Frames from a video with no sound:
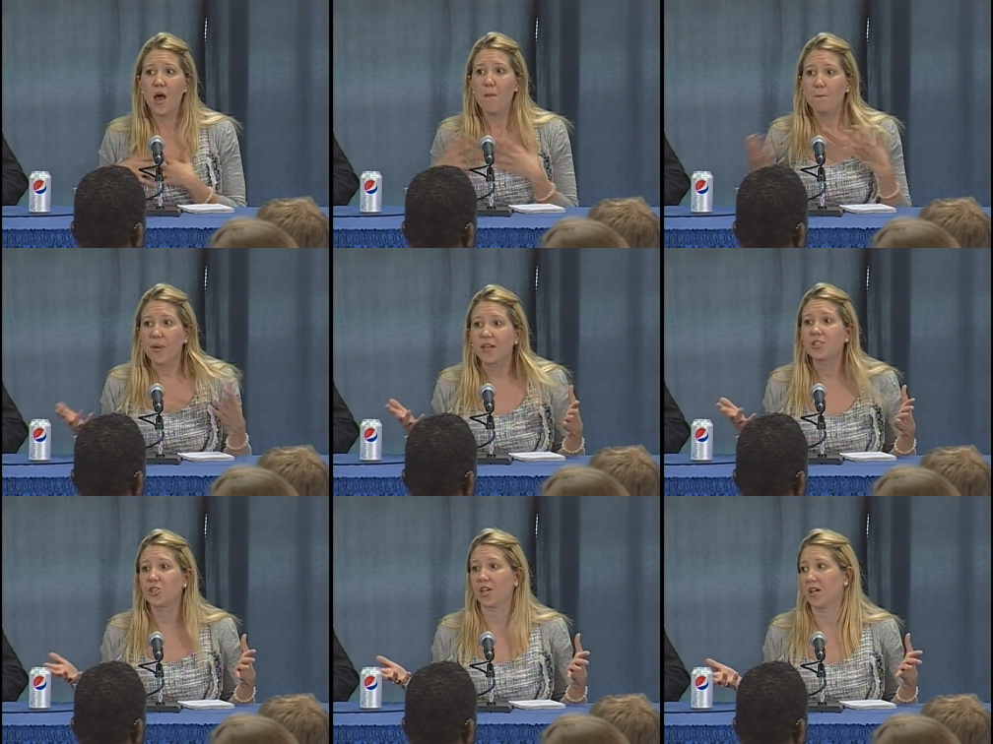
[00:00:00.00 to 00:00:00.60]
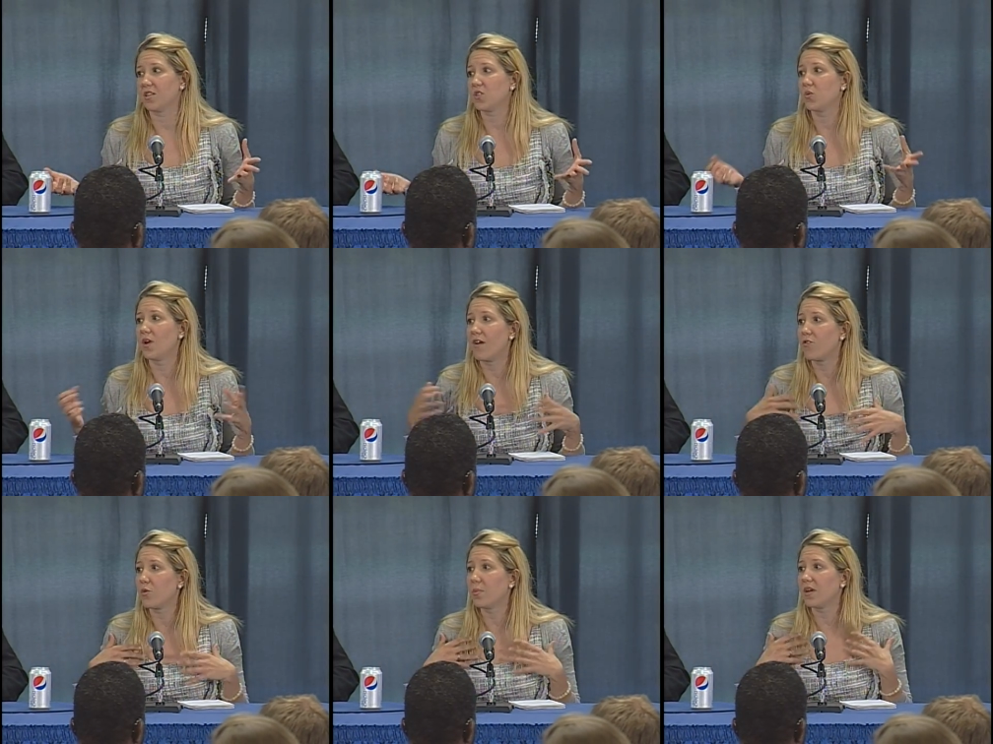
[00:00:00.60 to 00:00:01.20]
big chance when
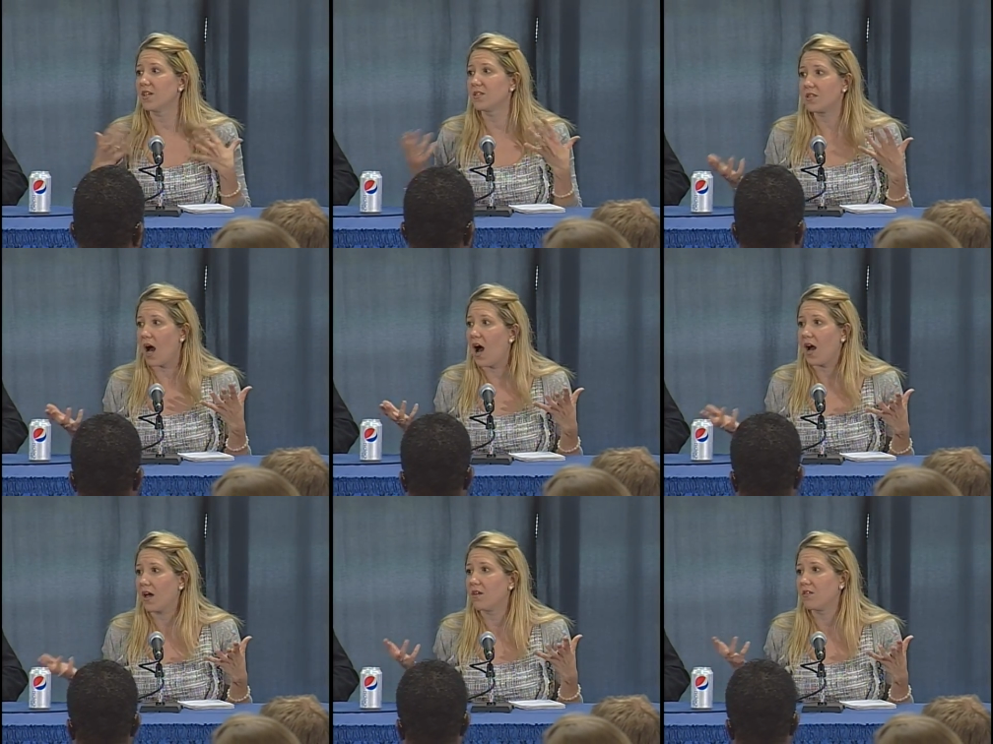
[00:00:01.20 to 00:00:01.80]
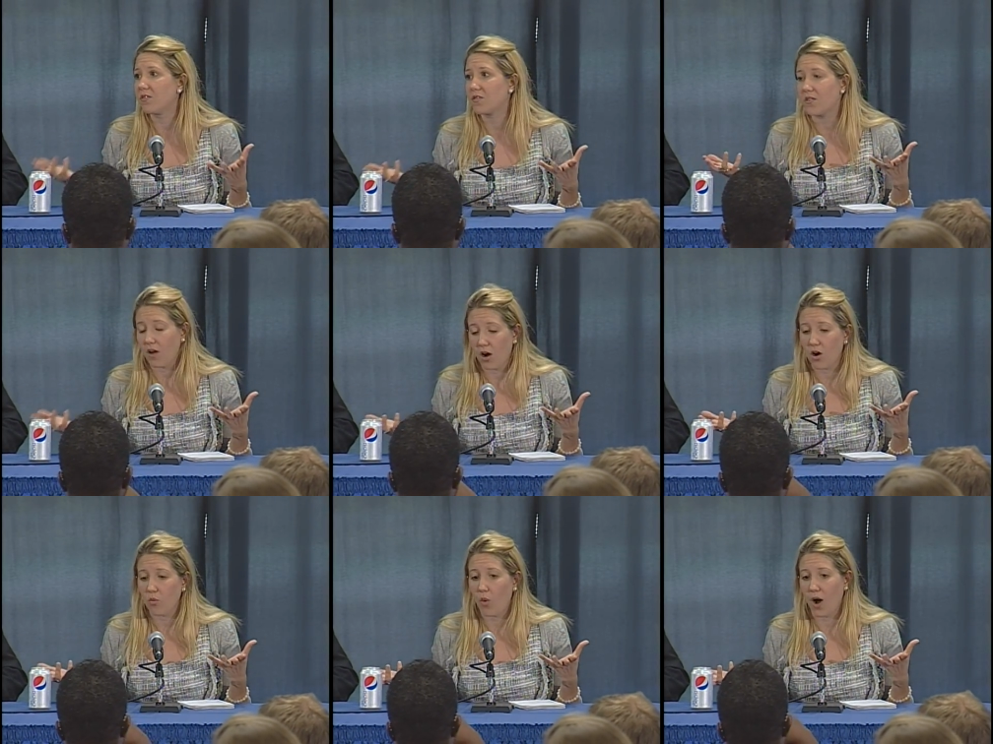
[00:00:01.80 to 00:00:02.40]
everybody's eyes
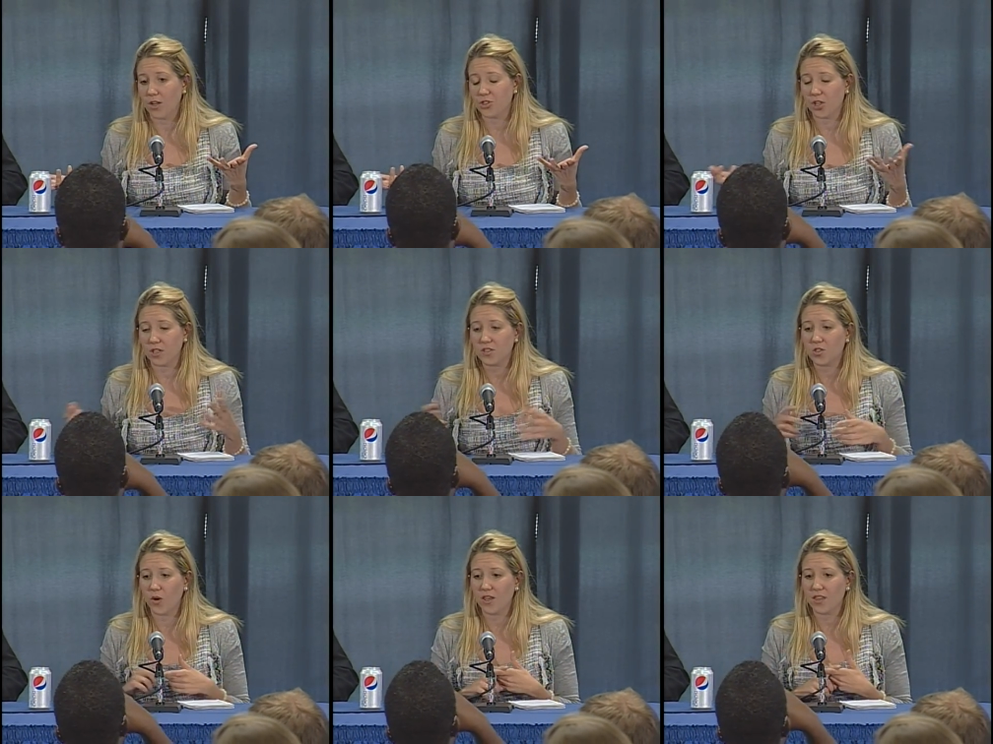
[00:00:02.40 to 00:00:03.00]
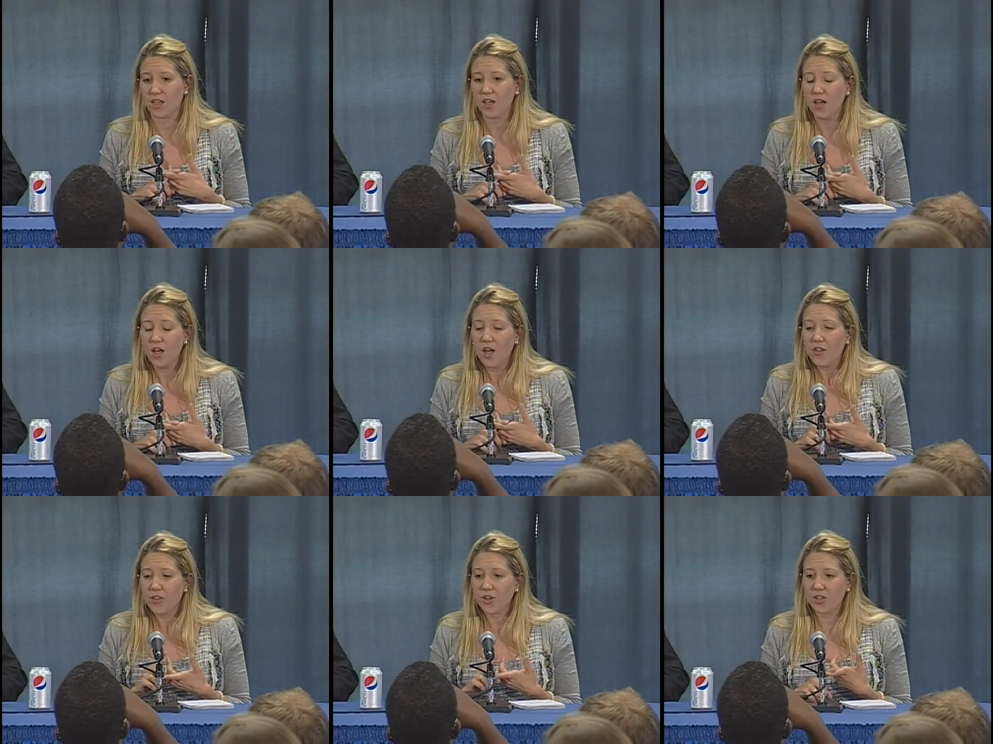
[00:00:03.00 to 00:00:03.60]
are watching so i think
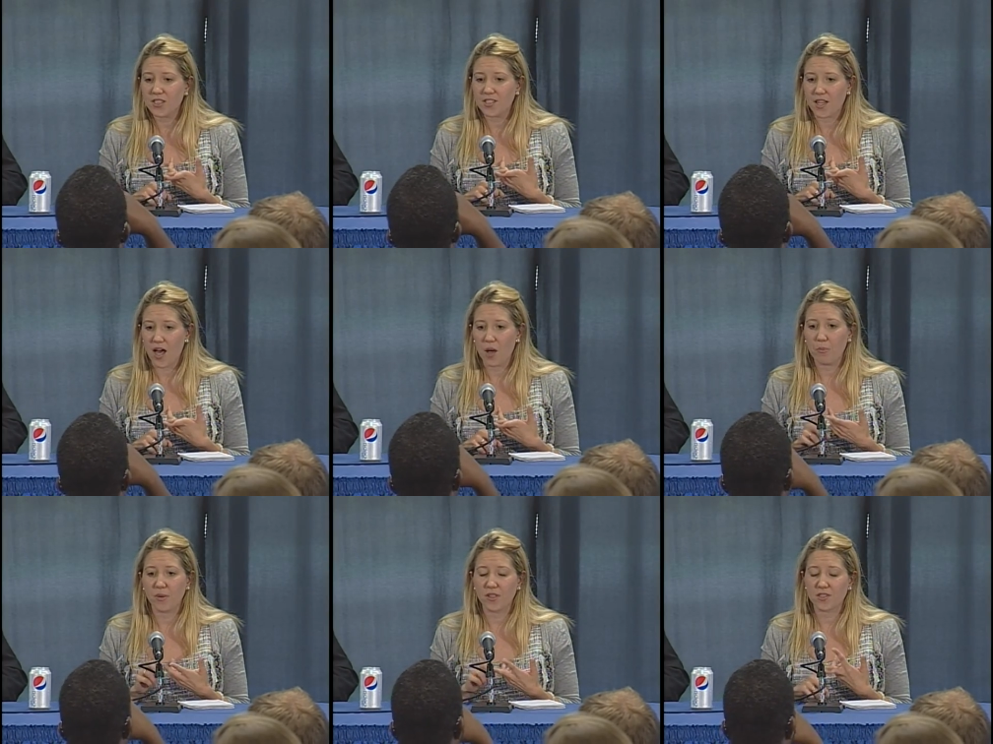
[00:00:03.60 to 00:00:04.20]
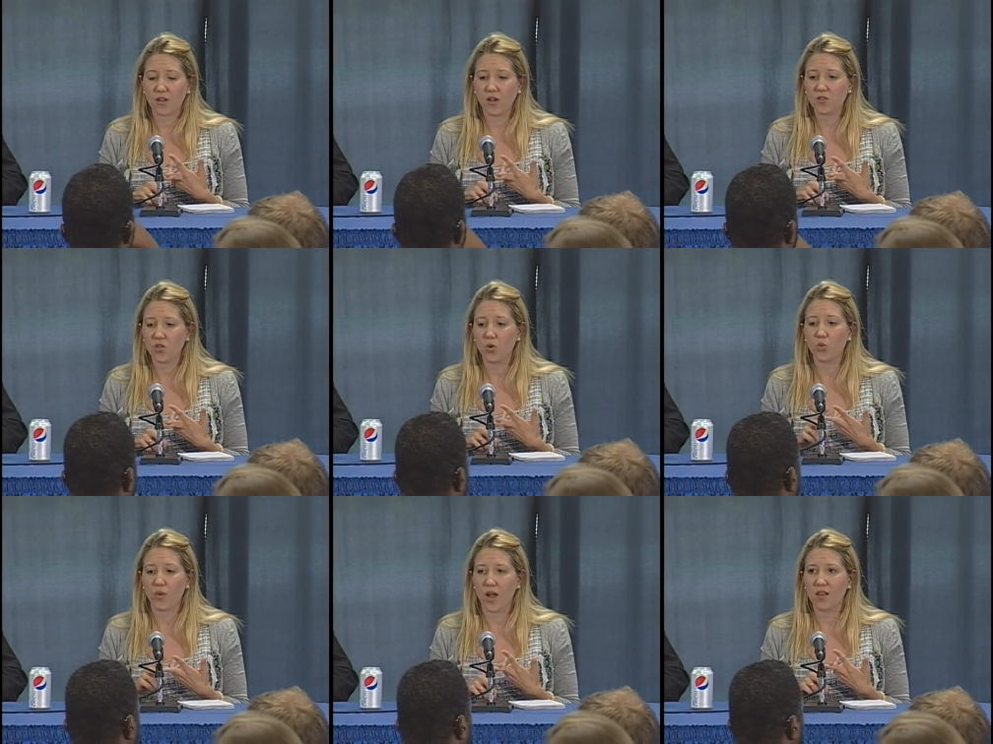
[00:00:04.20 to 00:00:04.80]
there is that but it's
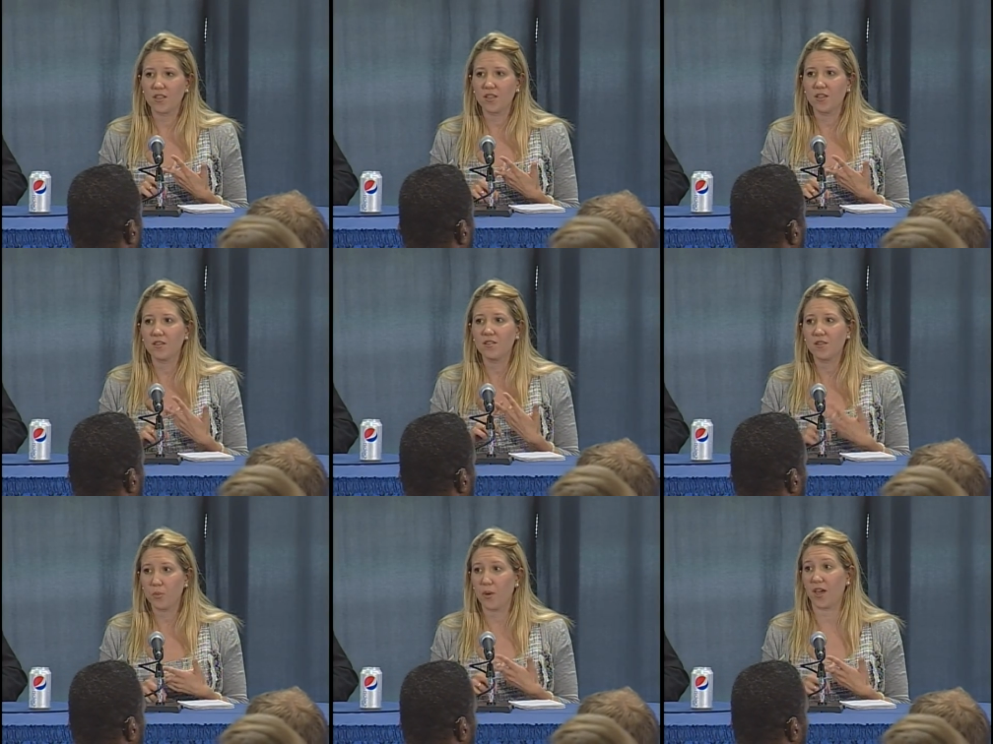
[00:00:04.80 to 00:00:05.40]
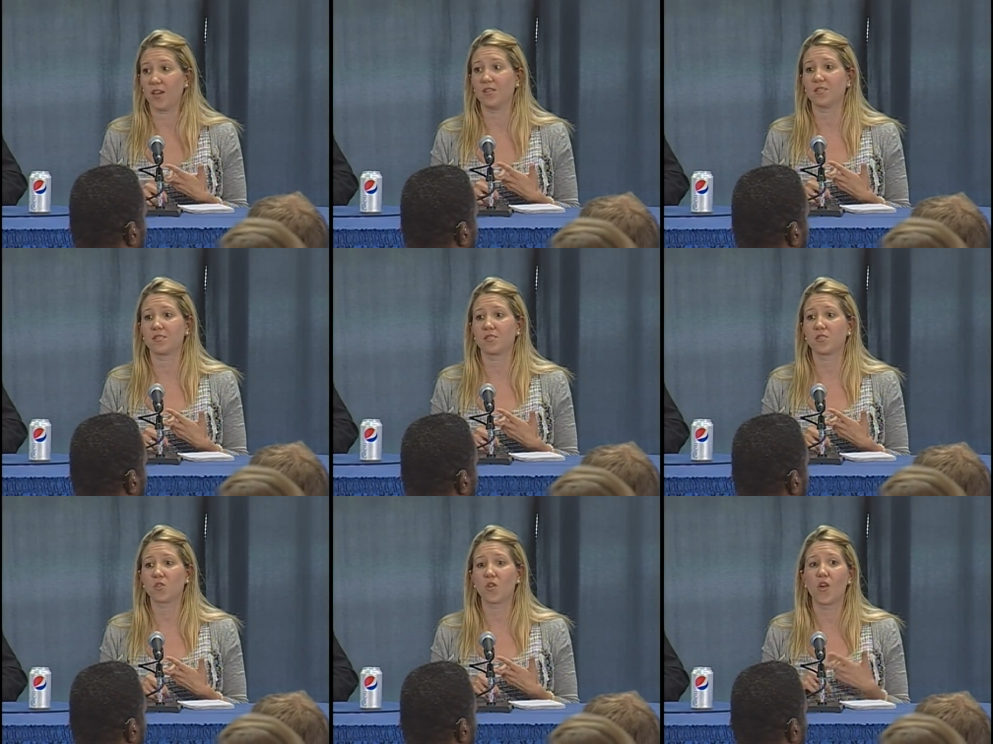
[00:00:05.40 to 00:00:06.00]
also rallying the base
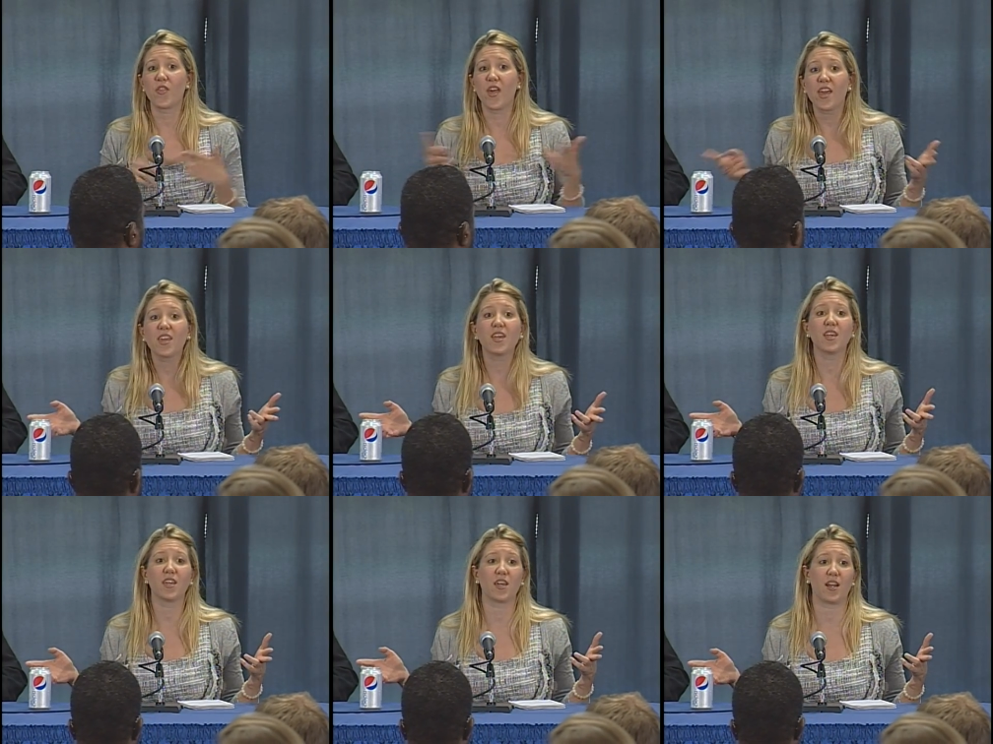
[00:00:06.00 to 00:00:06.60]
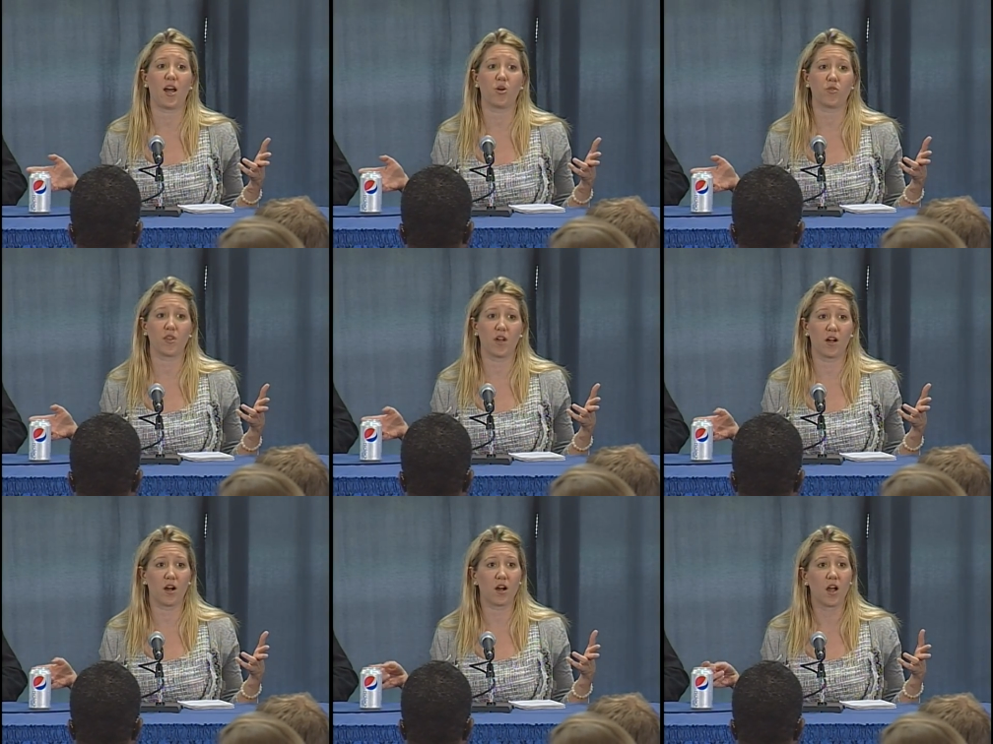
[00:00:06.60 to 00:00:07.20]
so that they can get out
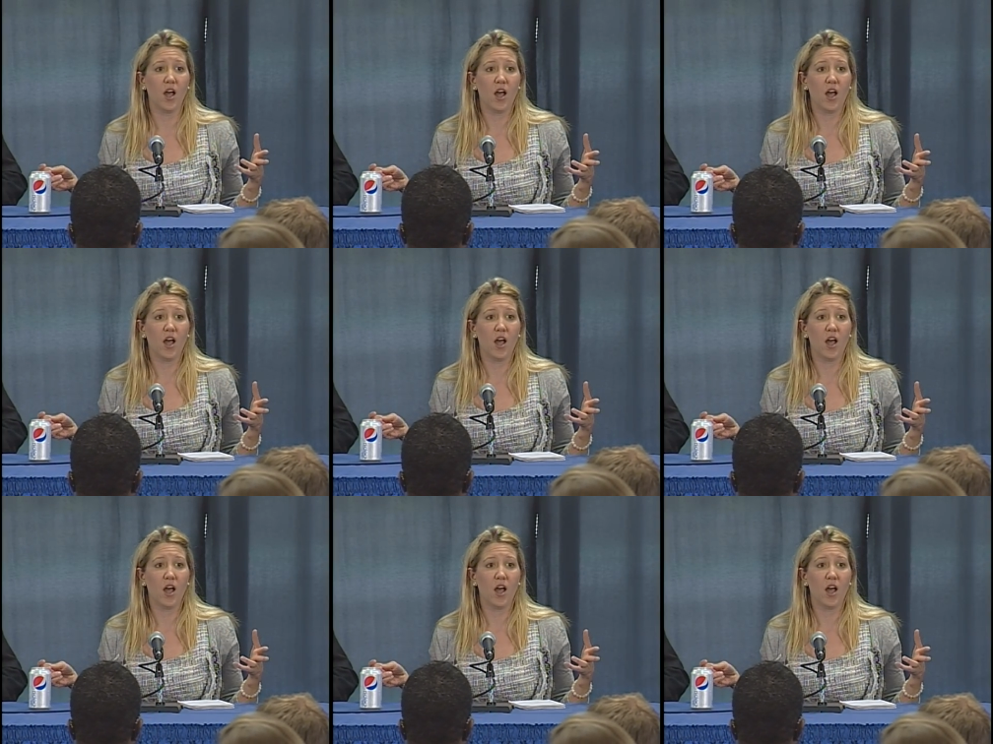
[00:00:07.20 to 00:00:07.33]
there